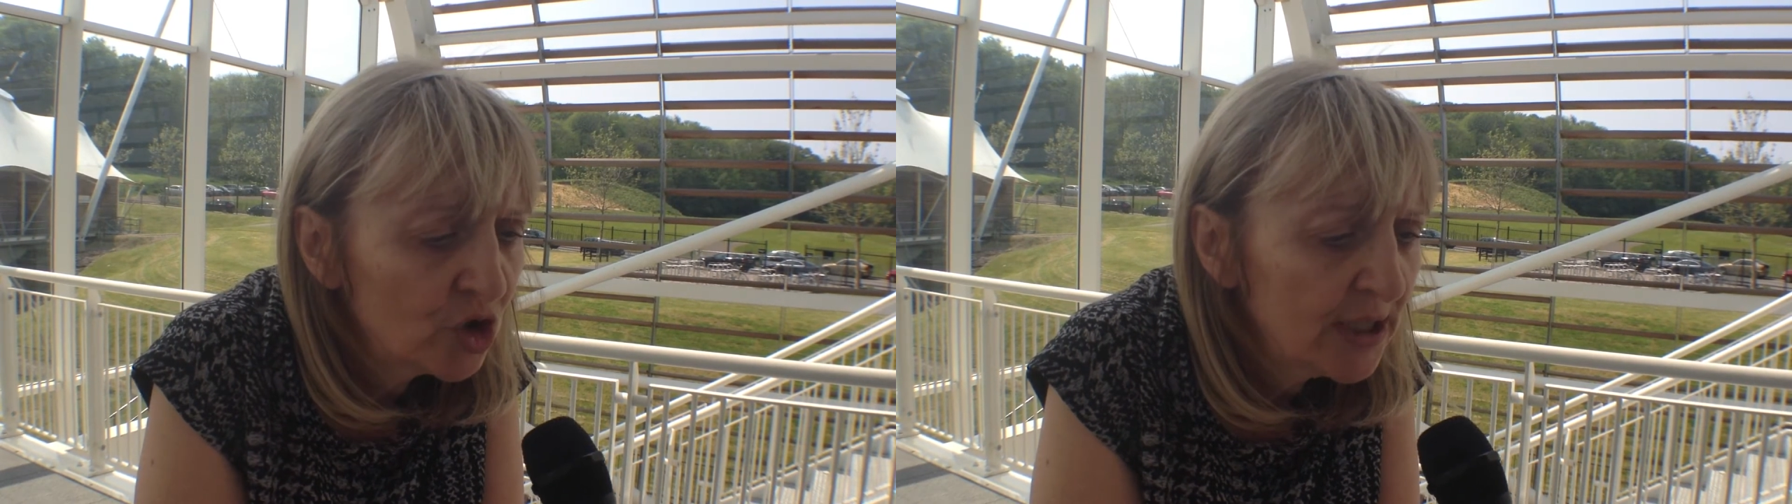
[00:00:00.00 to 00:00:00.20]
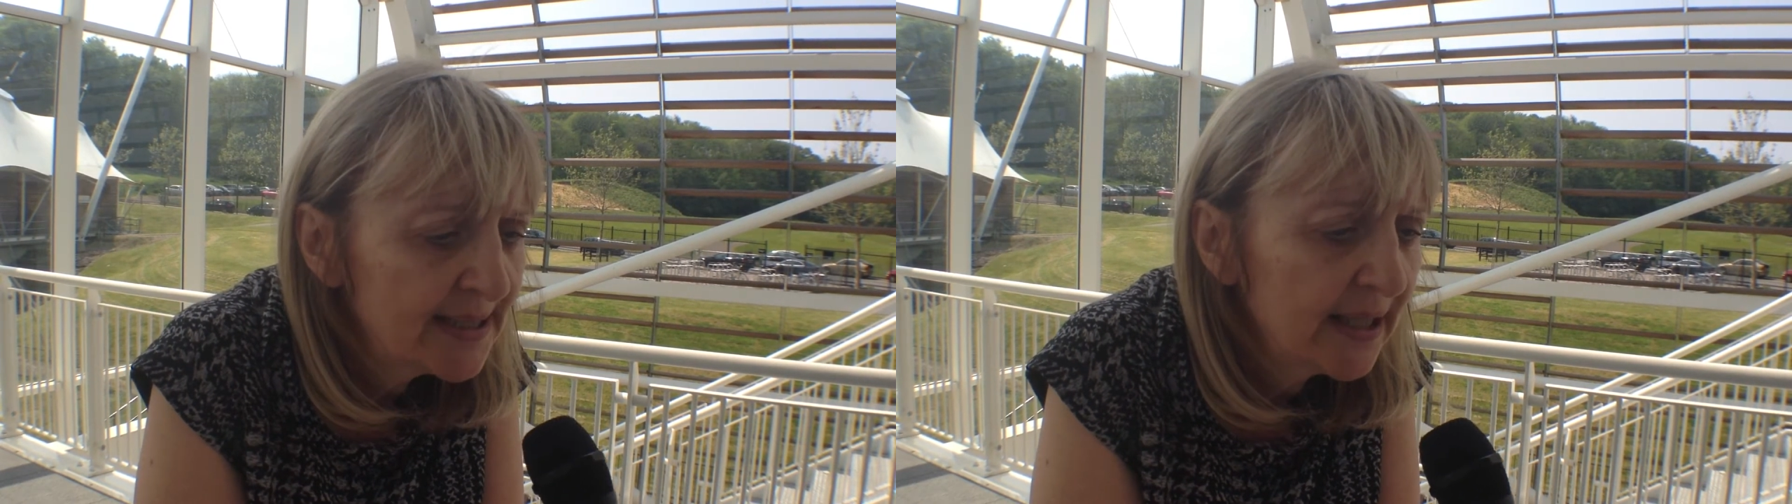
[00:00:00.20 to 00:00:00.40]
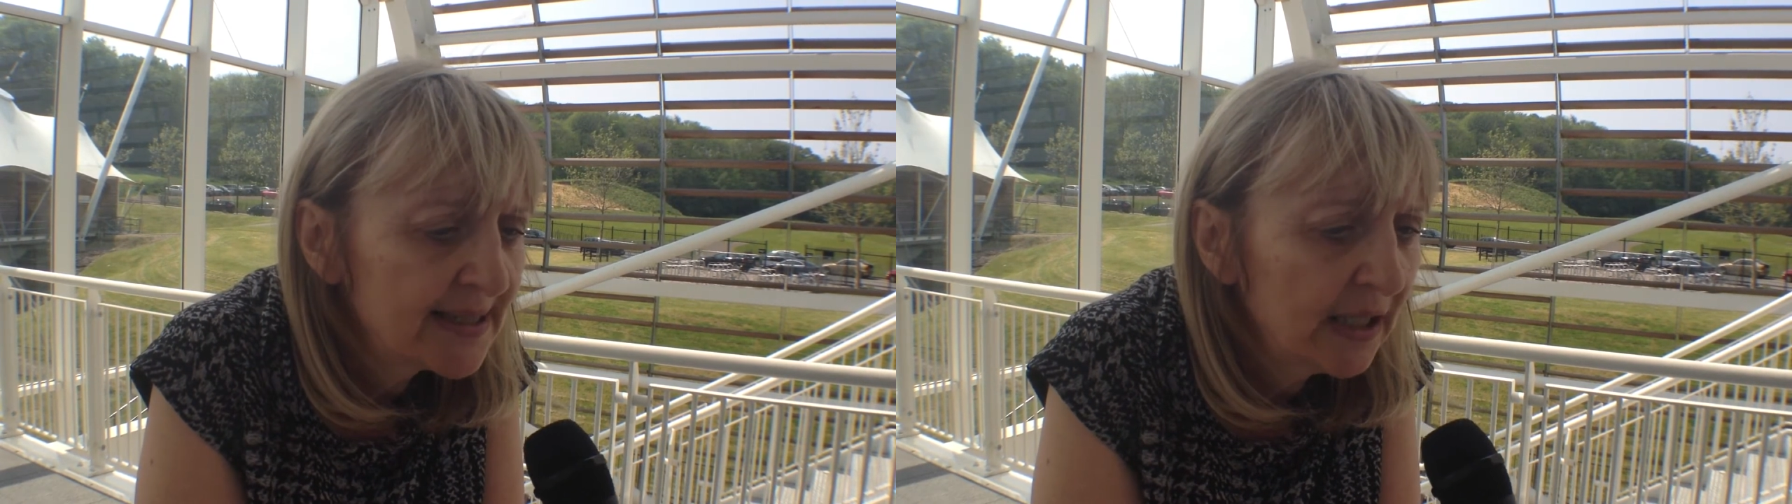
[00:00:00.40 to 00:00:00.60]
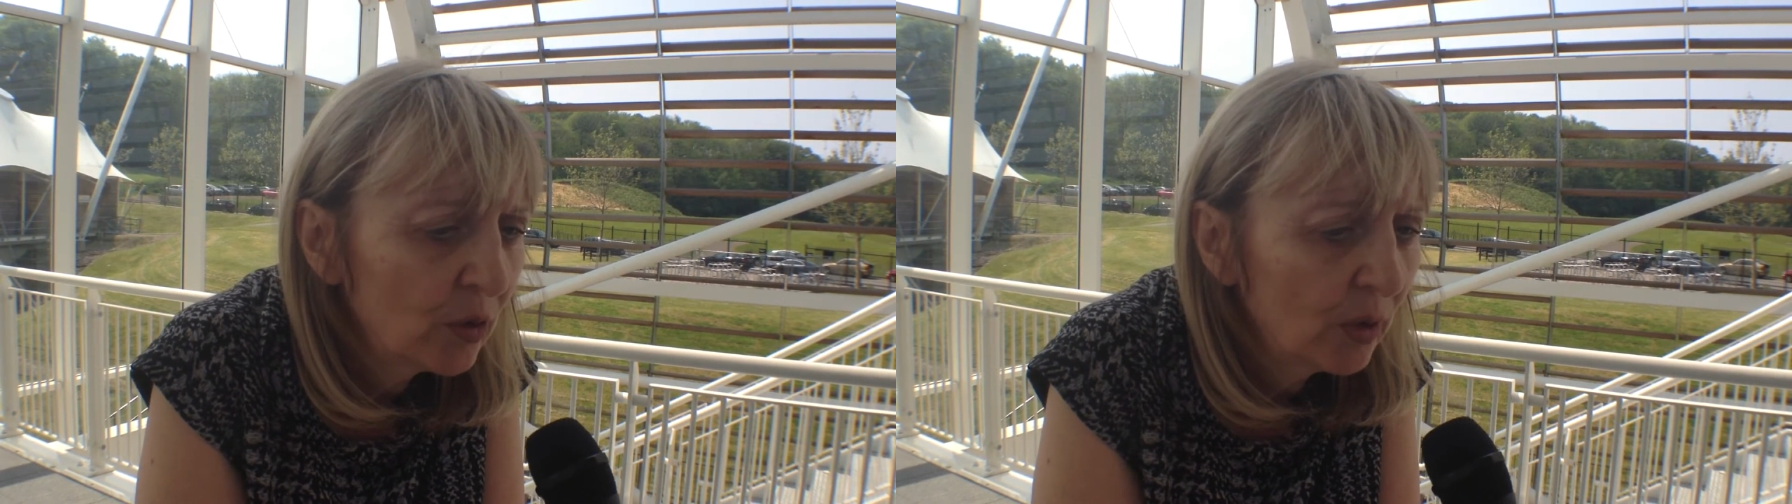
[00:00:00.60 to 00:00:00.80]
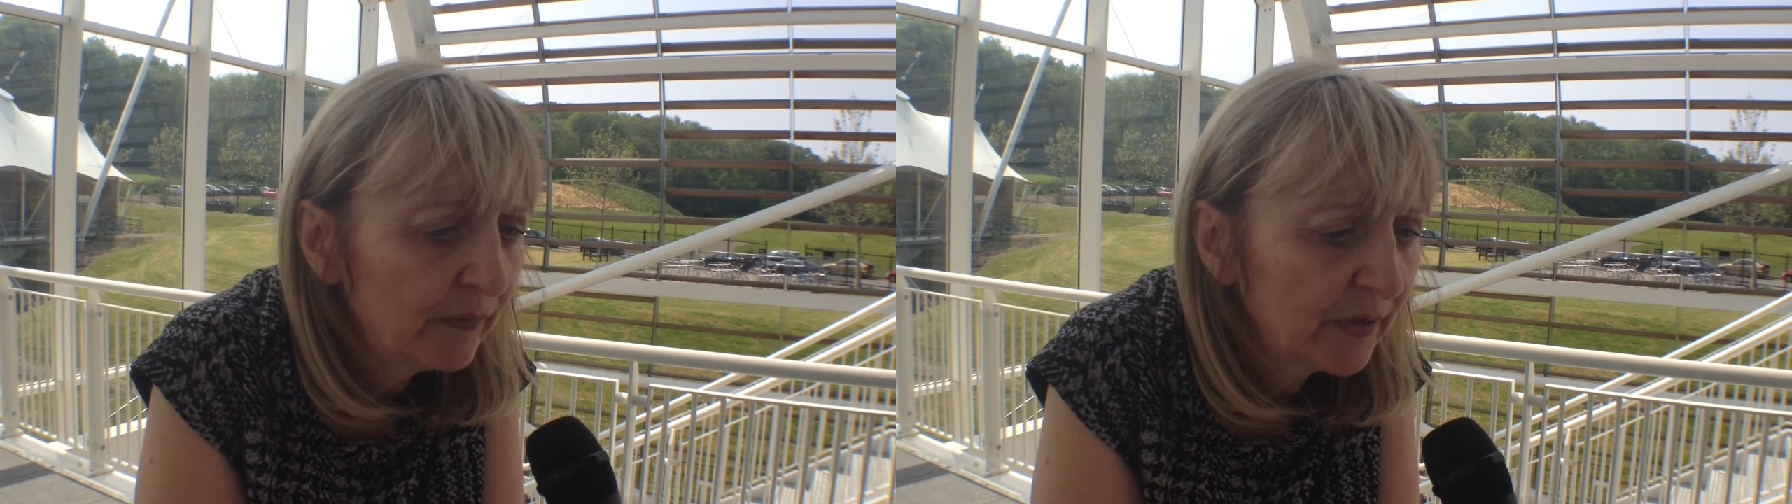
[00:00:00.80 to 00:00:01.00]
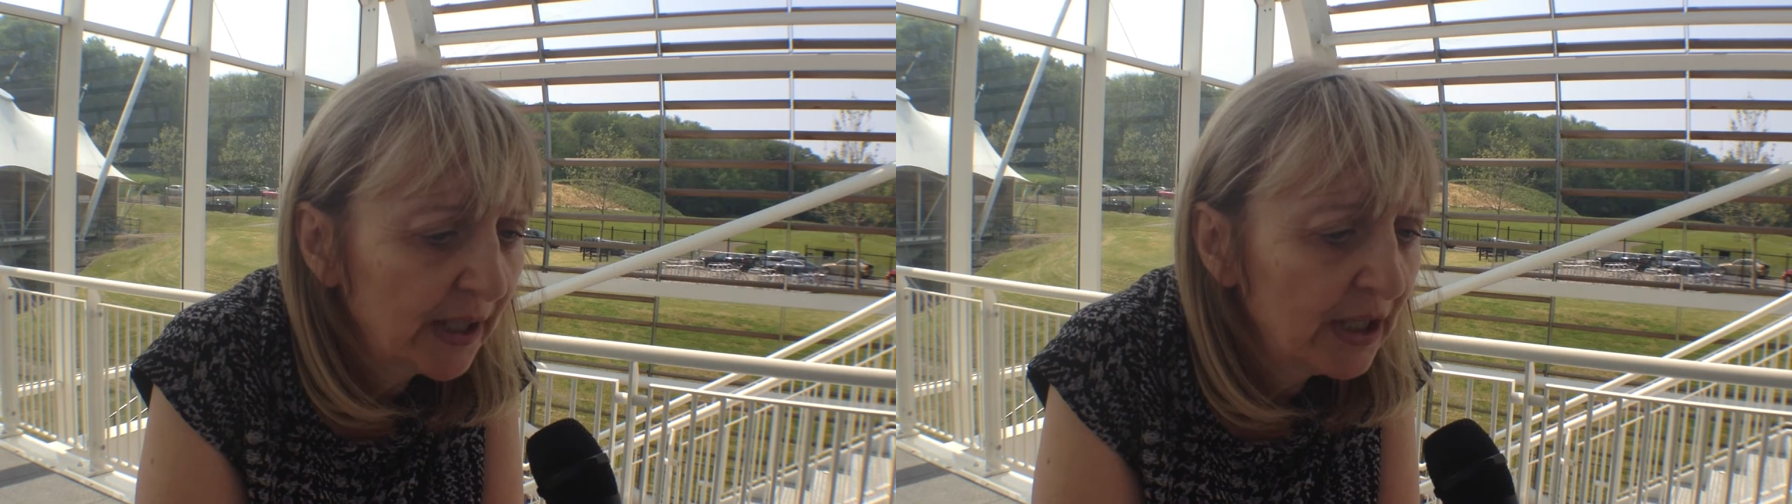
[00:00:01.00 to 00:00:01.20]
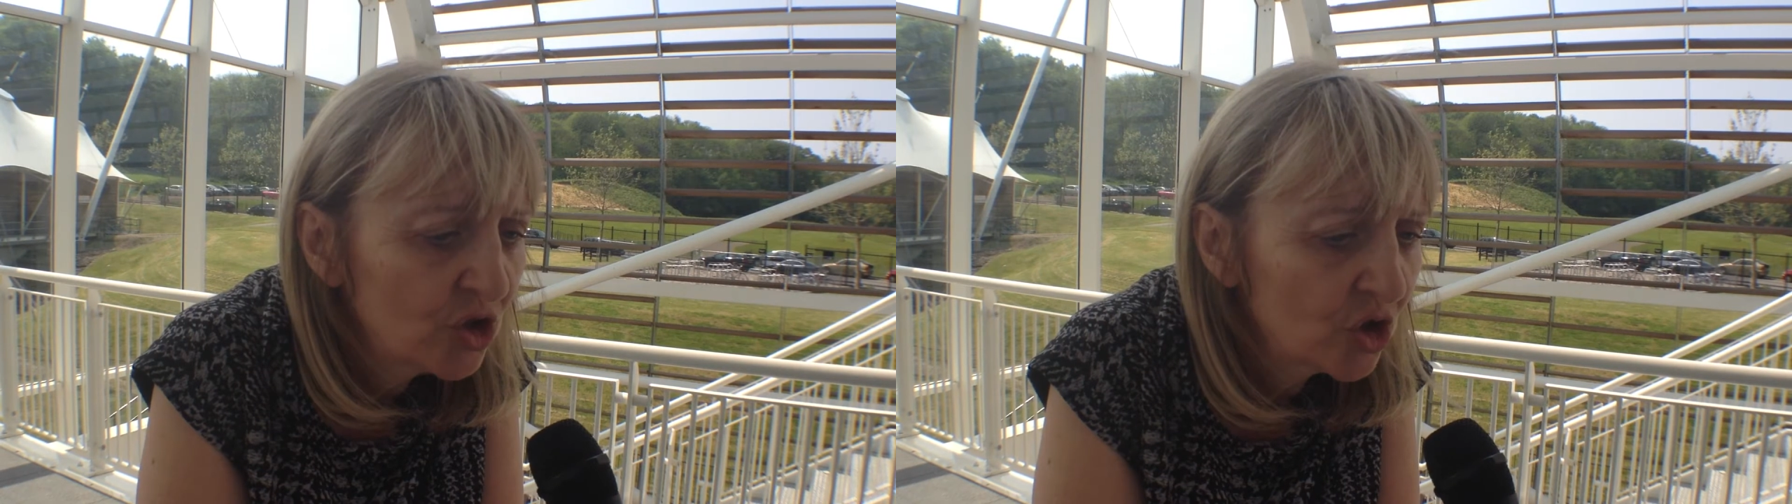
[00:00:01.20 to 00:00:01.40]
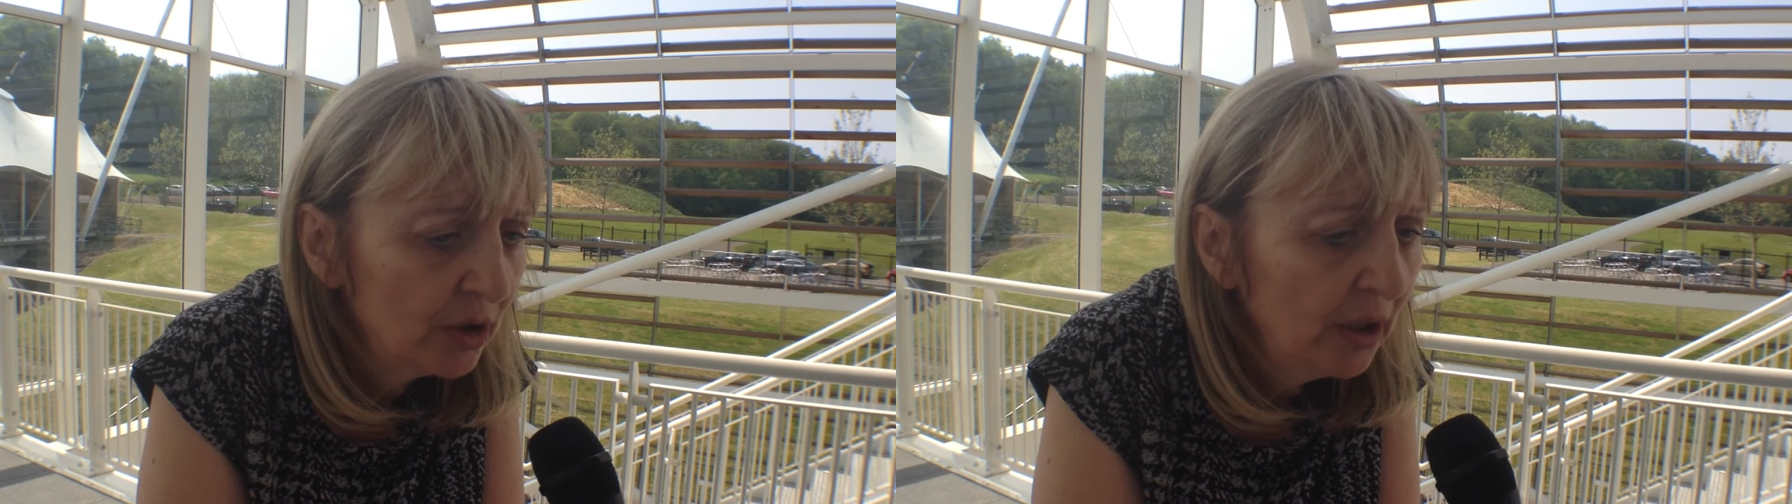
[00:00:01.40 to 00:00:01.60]
GCSE
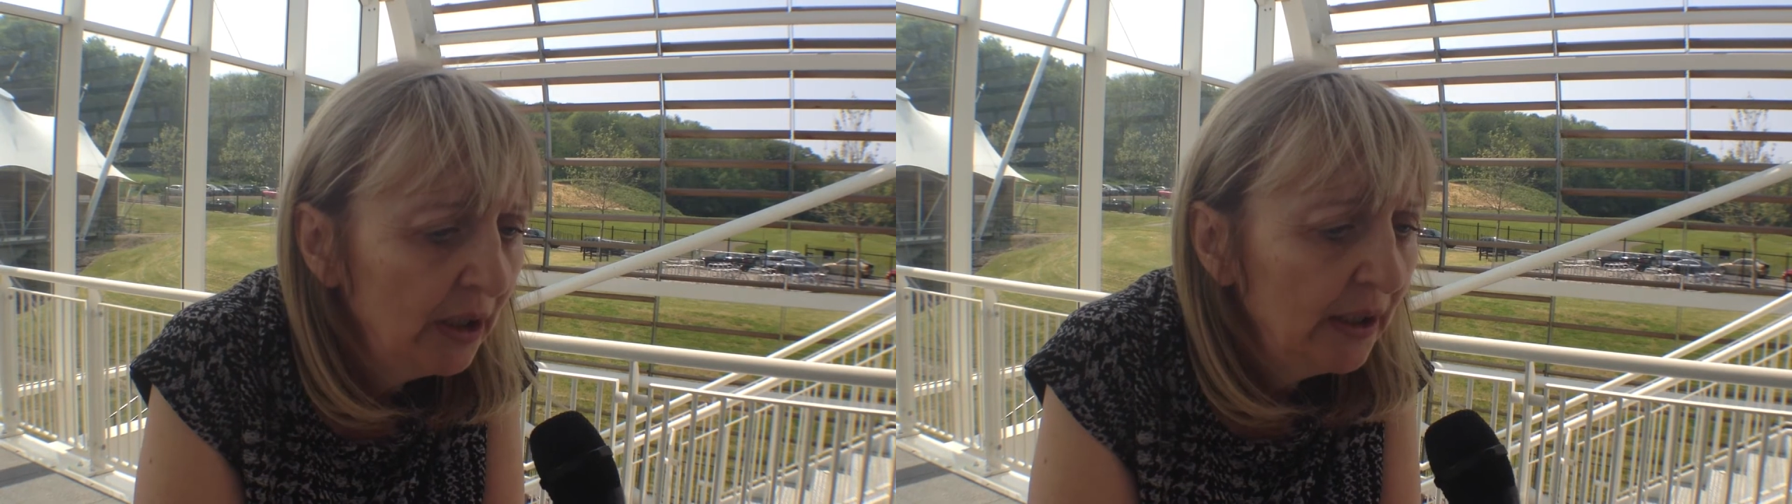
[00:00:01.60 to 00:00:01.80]
qualification.